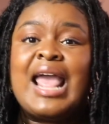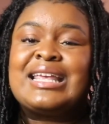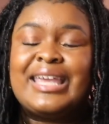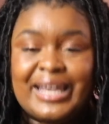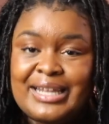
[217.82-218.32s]

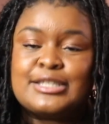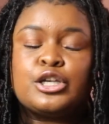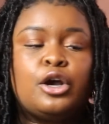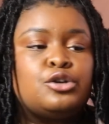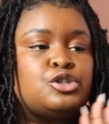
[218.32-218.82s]
Kenny
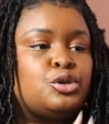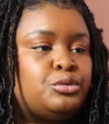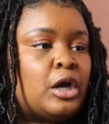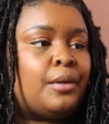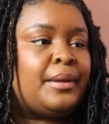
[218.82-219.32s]
told you,
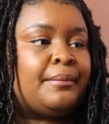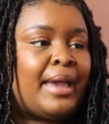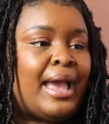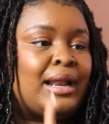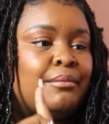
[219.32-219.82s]
don't be
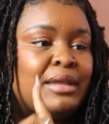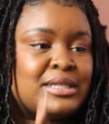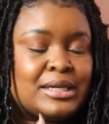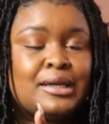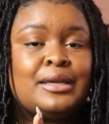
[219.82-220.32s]
mad at me.
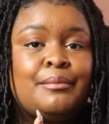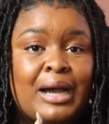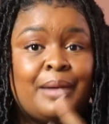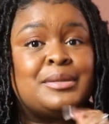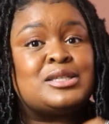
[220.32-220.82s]
Tell your
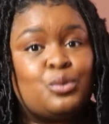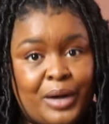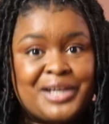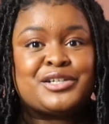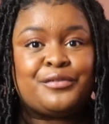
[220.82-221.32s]
mama to
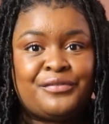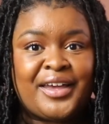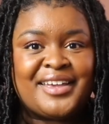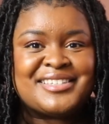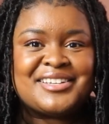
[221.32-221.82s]
wash your
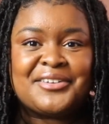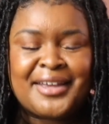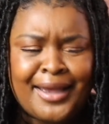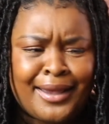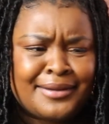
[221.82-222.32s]
face, okay?